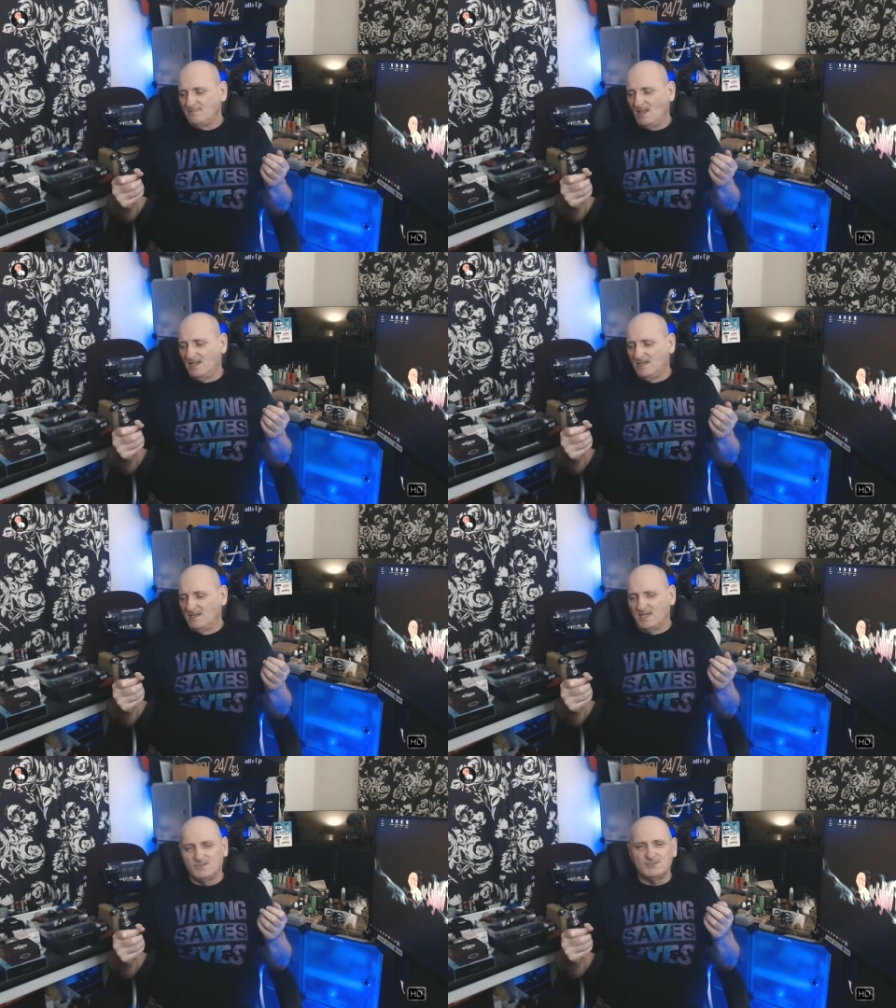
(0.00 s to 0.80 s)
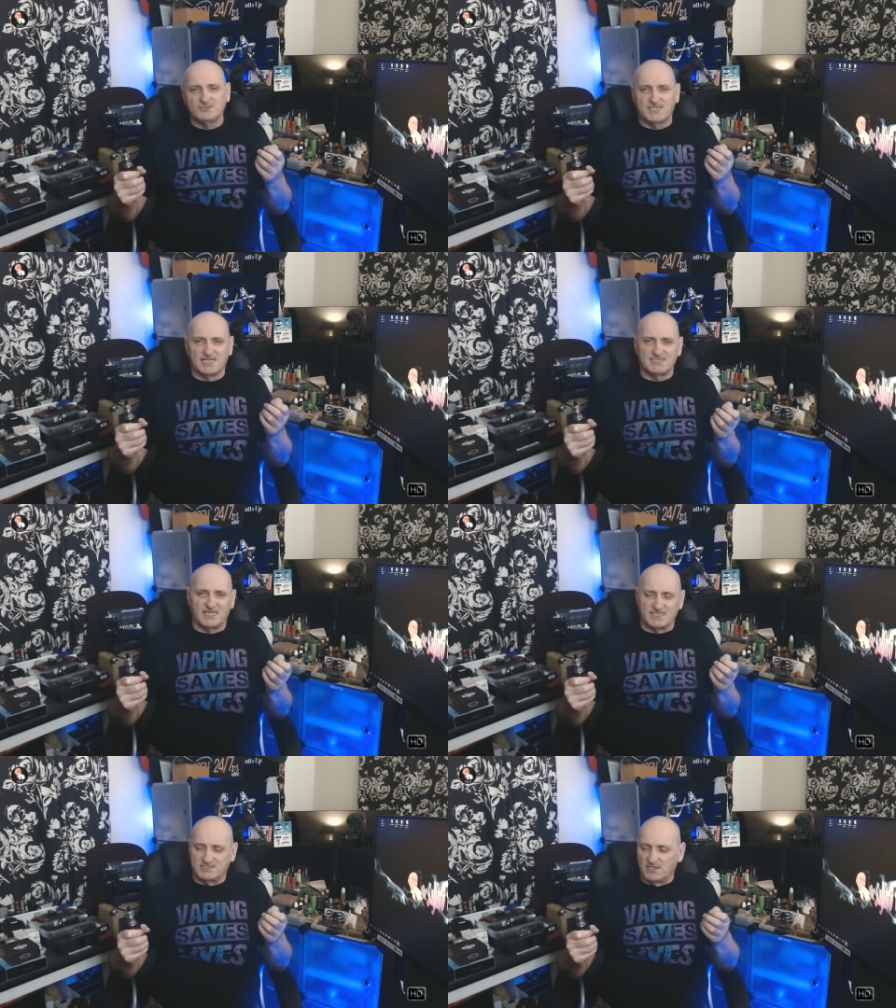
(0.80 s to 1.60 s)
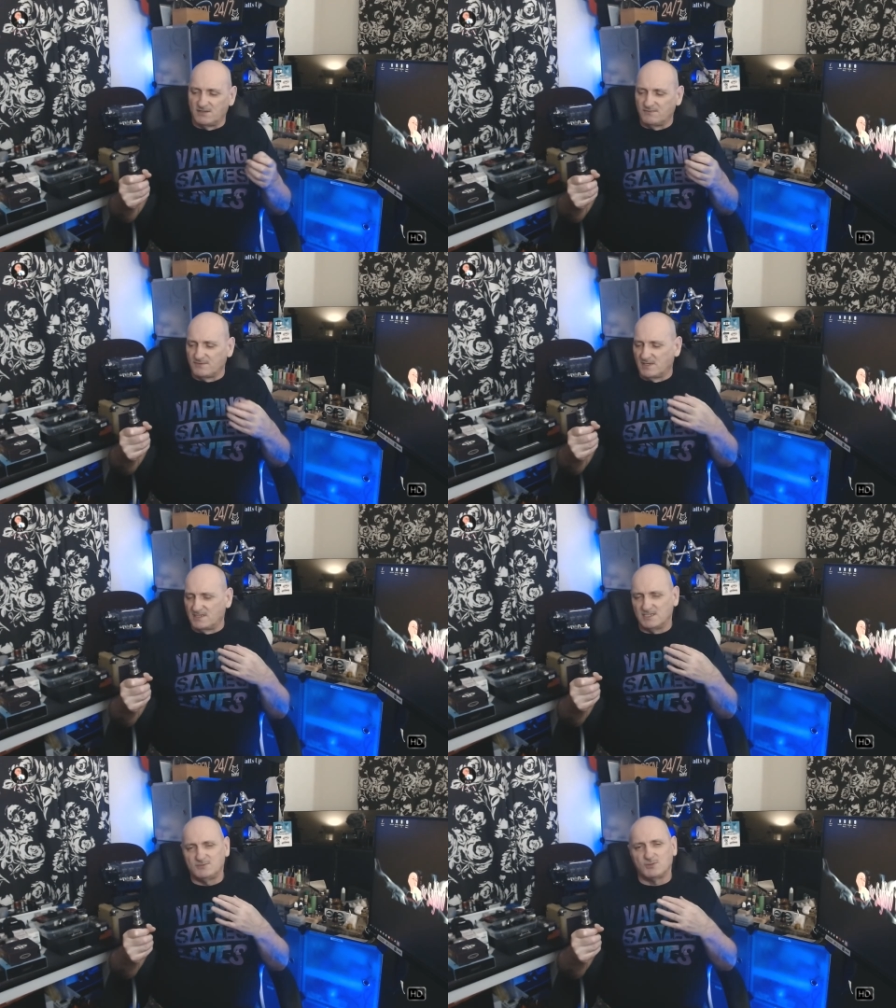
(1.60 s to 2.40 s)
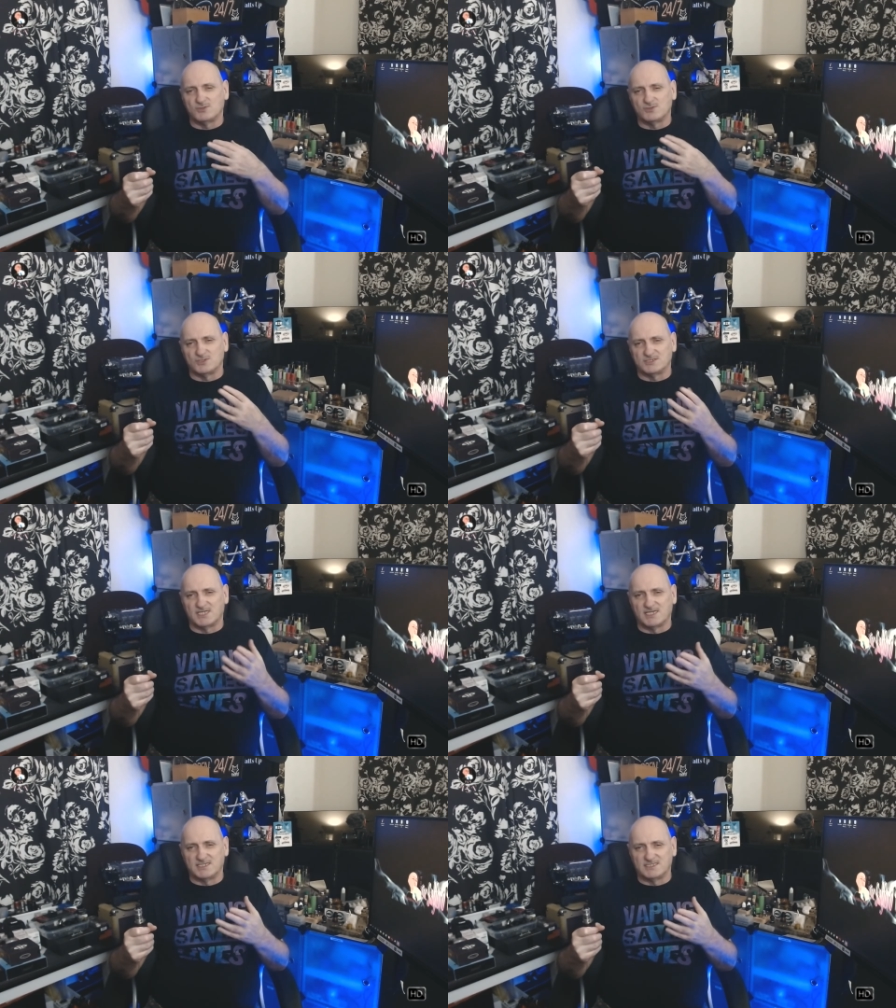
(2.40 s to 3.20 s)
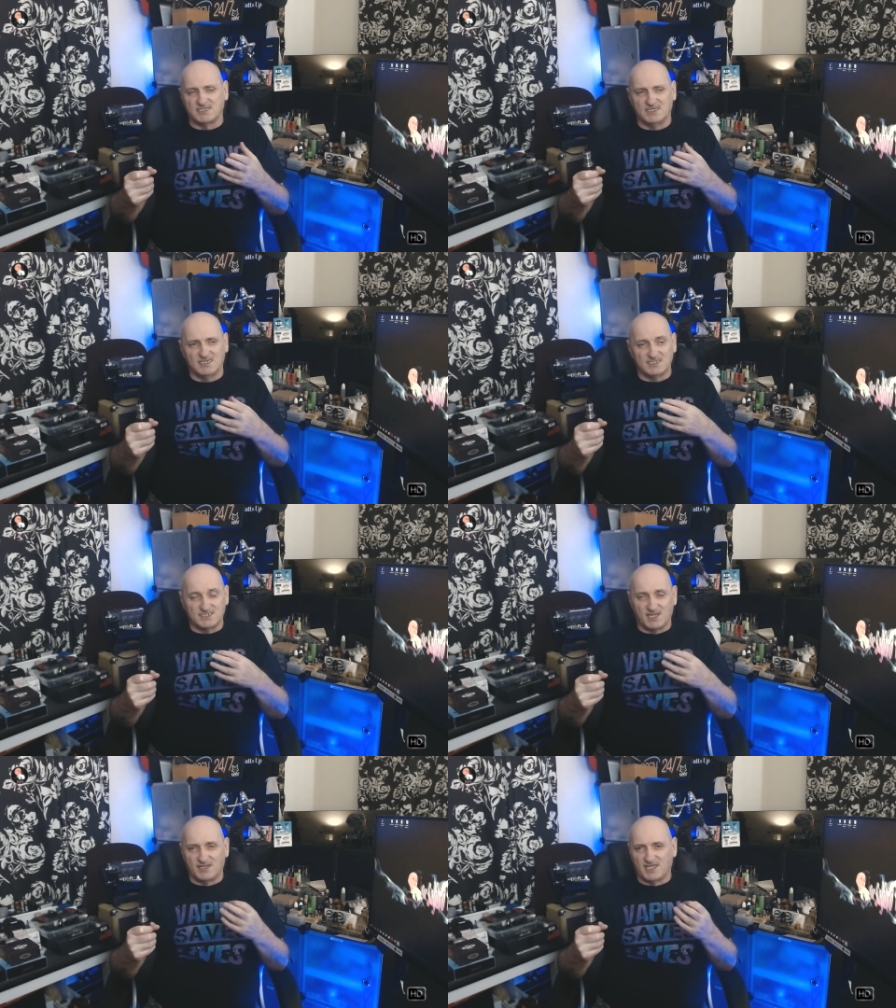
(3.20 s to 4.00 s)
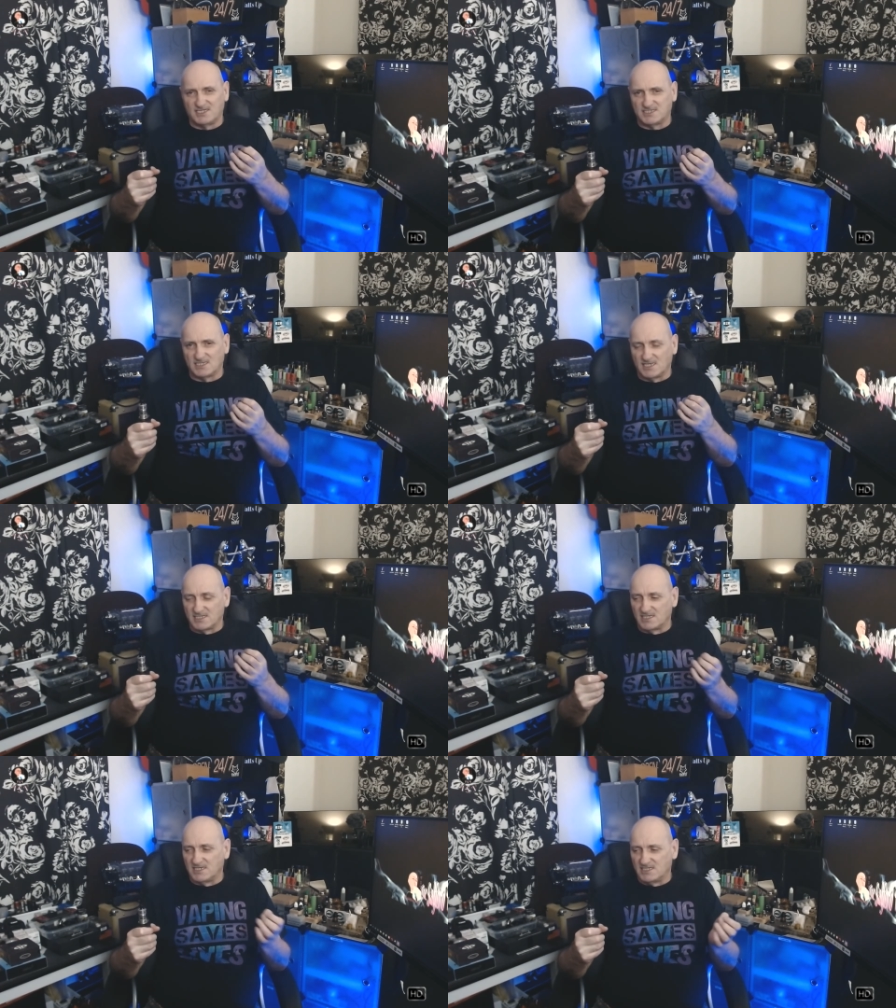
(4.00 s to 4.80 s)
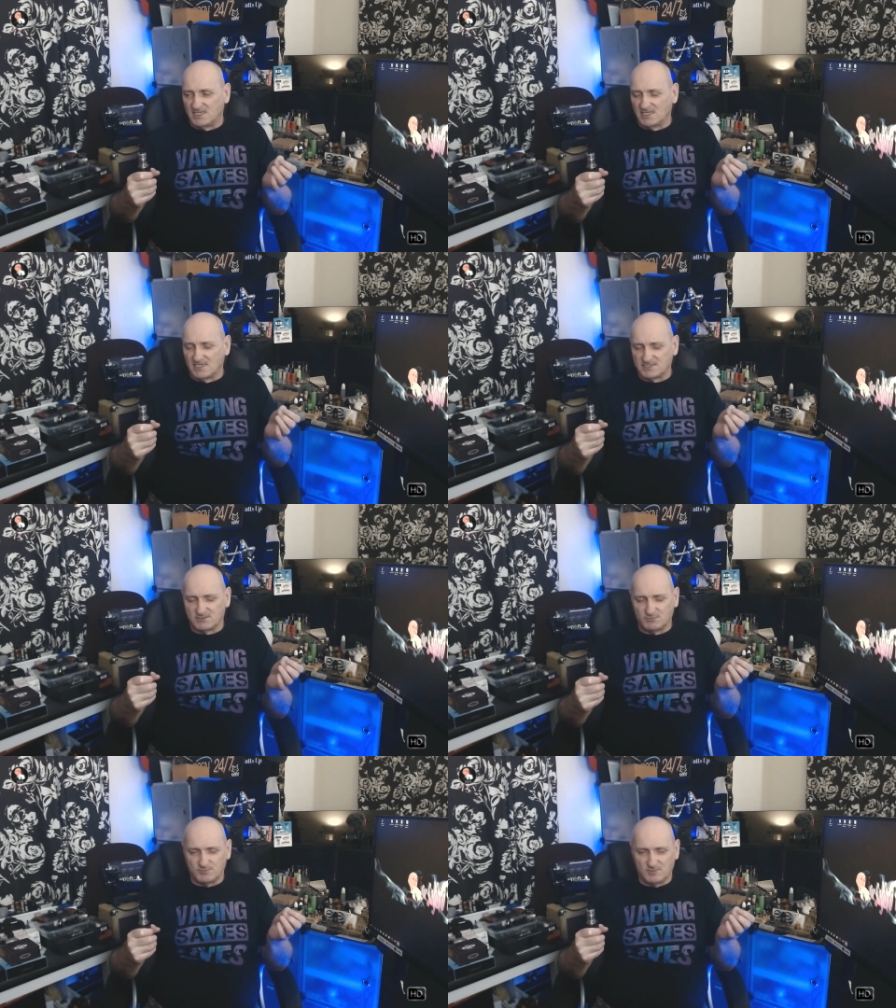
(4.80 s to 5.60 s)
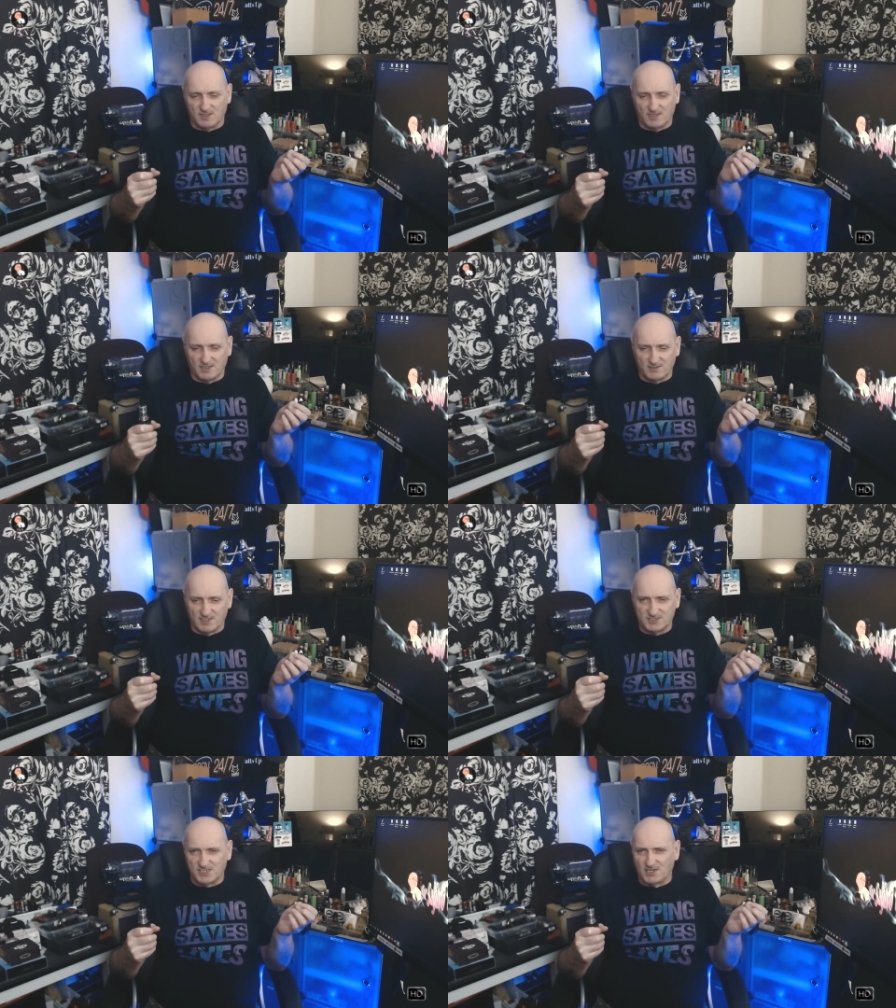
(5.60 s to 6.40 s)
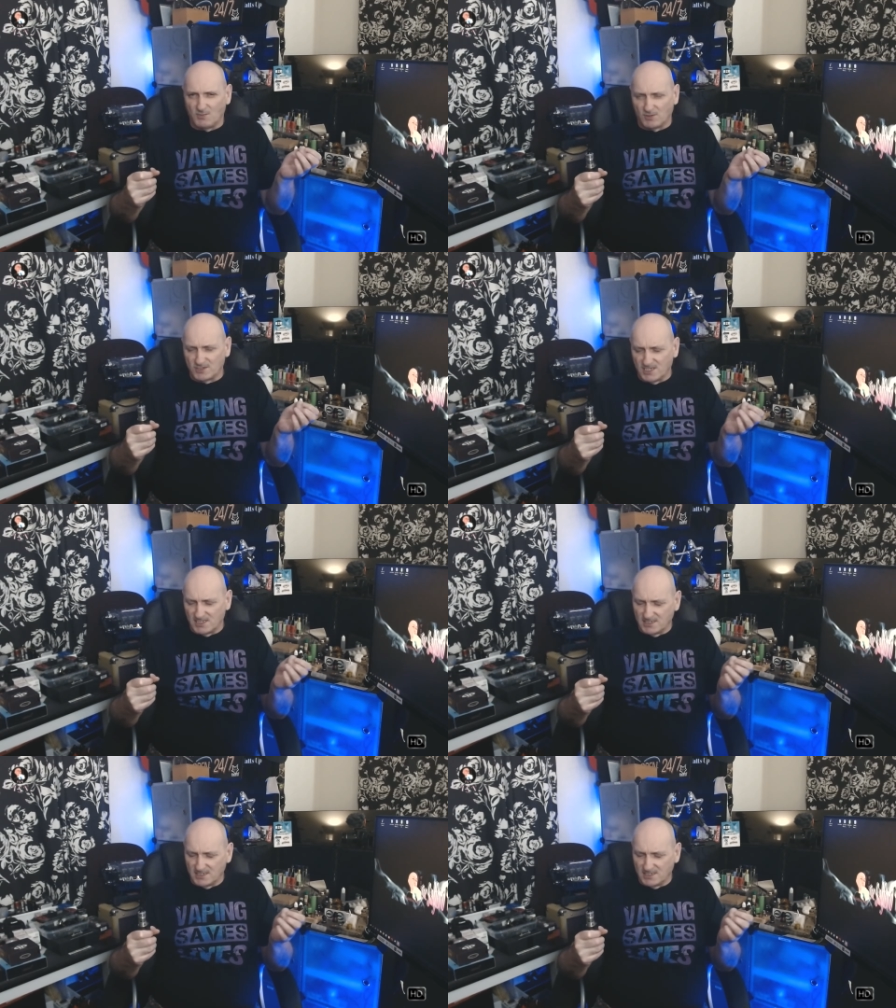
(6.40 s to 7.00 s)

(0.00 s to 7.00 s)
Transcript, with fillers: It doesn't taste like J, and this one doesn't taste synthetic like the the last uh, the cherry one did.